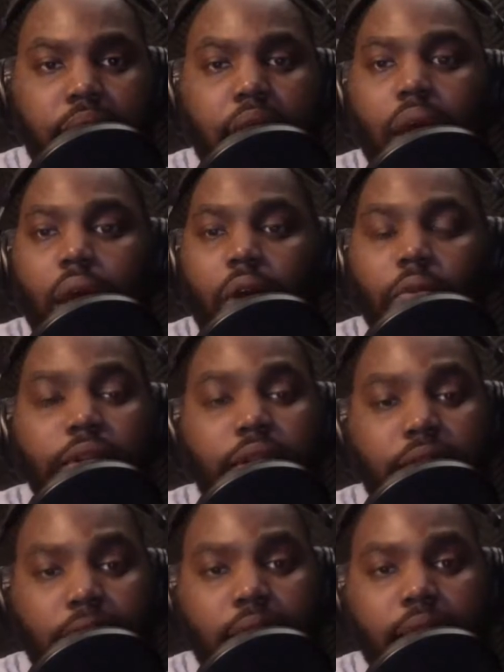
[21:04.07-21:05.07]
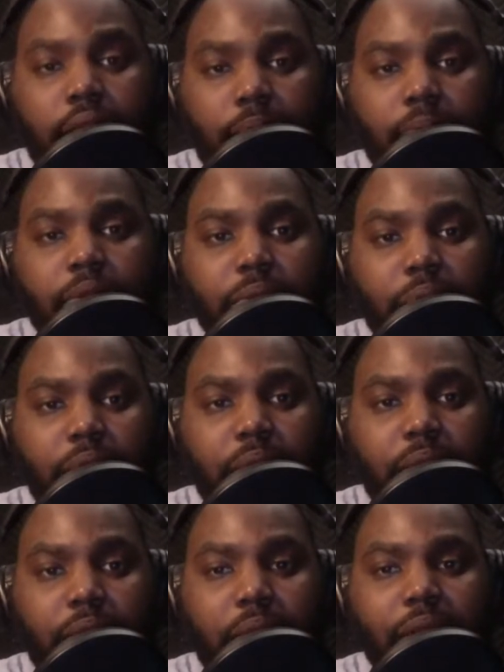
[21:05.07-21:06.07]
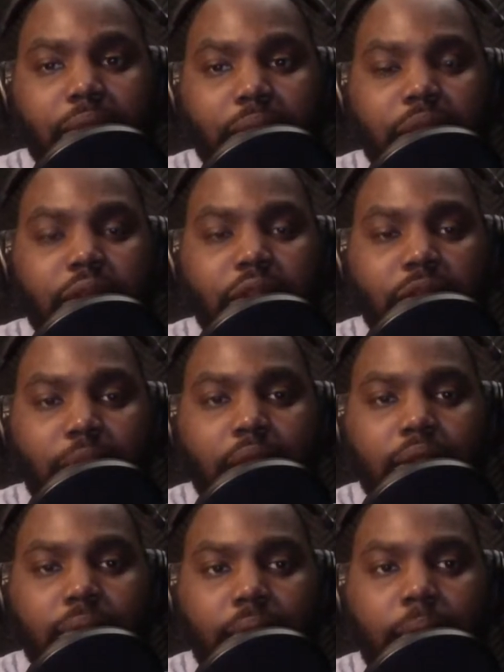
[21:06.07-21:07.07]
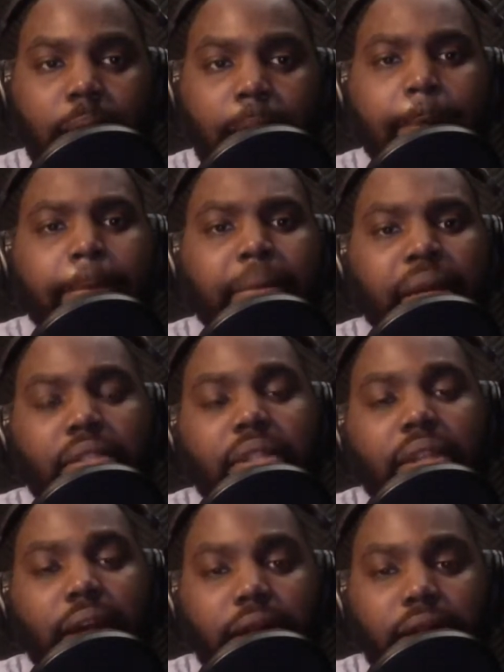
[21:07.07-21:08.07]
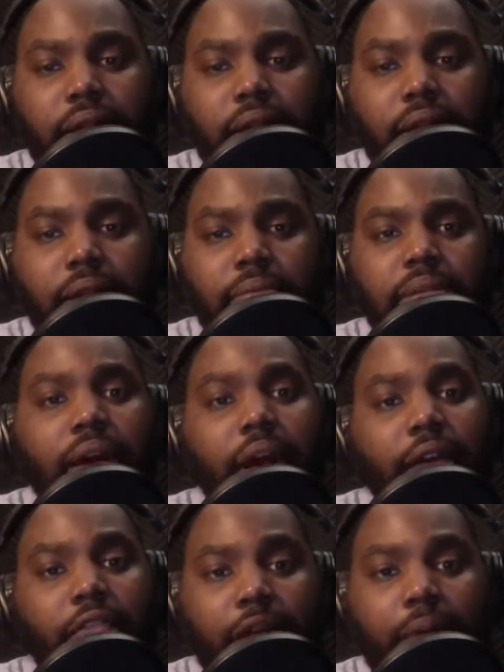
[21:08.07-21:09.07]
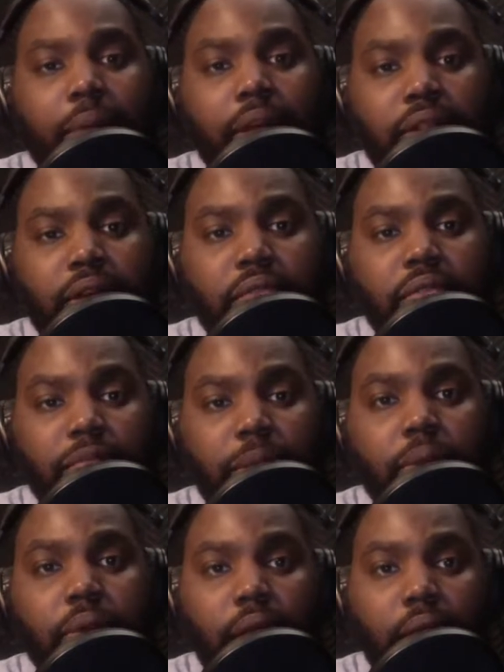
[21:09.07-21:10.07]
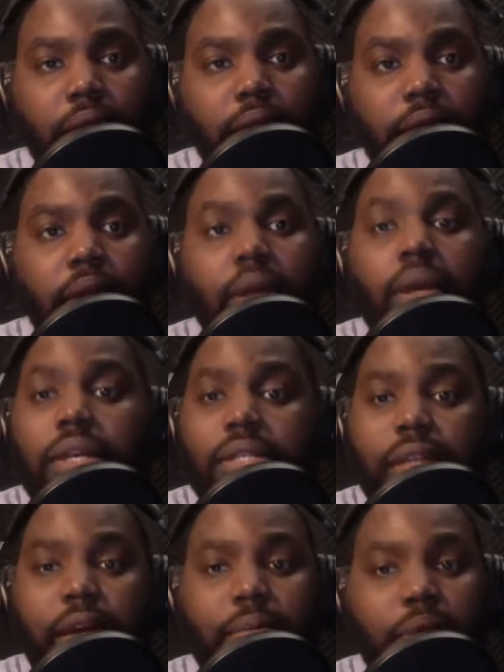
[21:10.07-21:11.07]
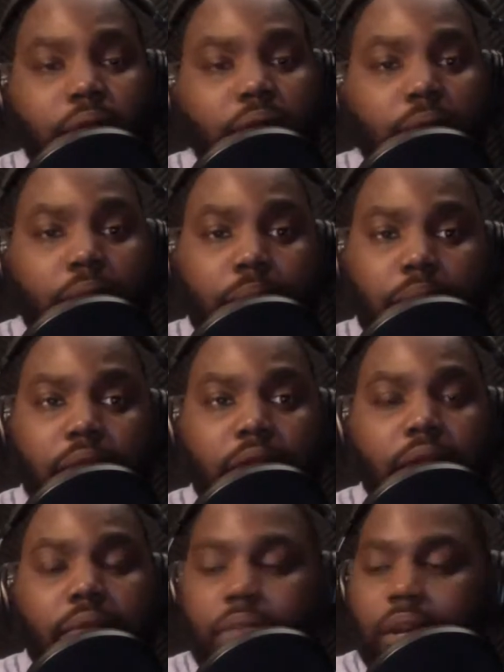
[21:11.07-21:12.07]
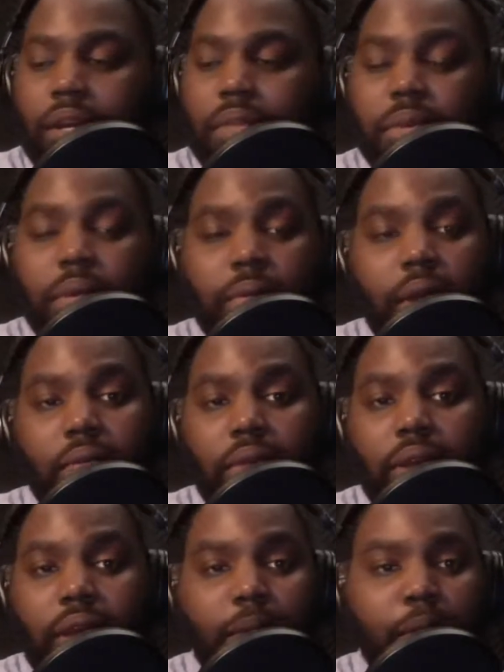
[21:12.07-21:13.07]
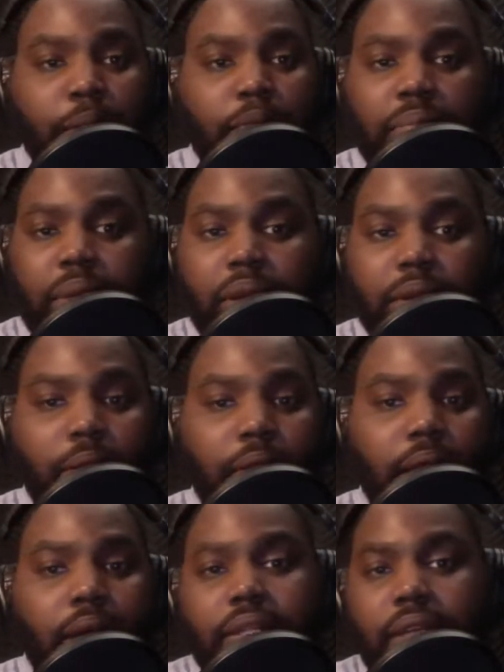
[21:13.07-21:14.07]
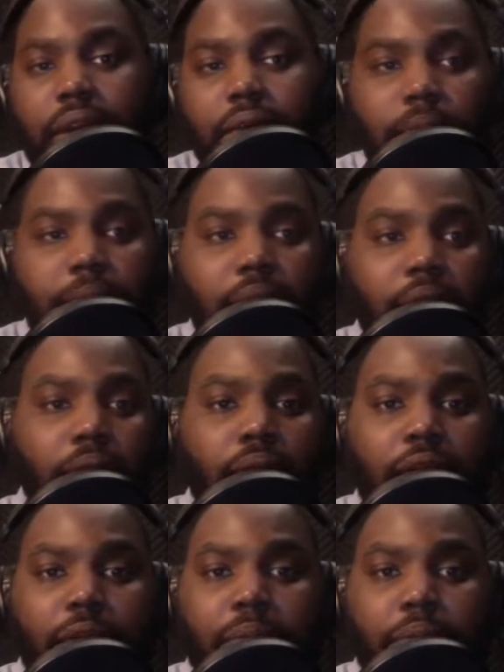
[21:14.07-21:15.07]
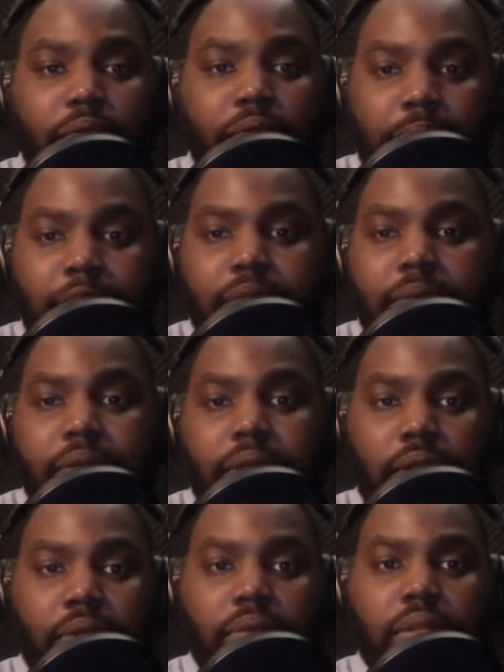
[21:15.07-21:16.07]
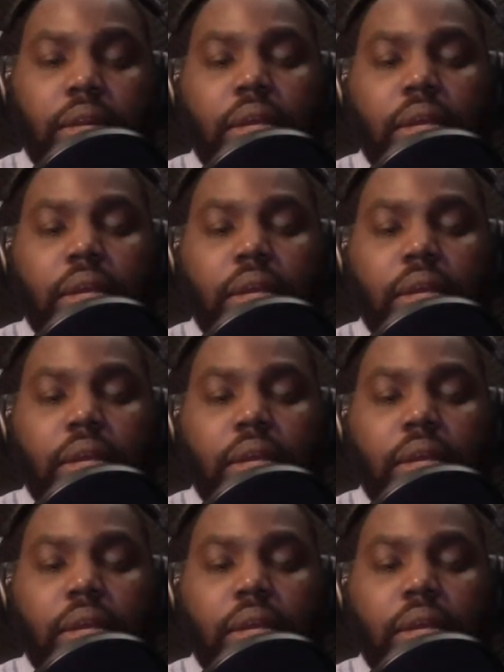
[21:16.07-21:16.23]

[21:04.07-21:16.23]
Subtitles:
Are we setting them up to put them in the best positions possible? Because a lot of times I find myself communicating, because I communicate with both. I communicate with a lot of people from PWIs and I communicate with a lot of people from HBCUs.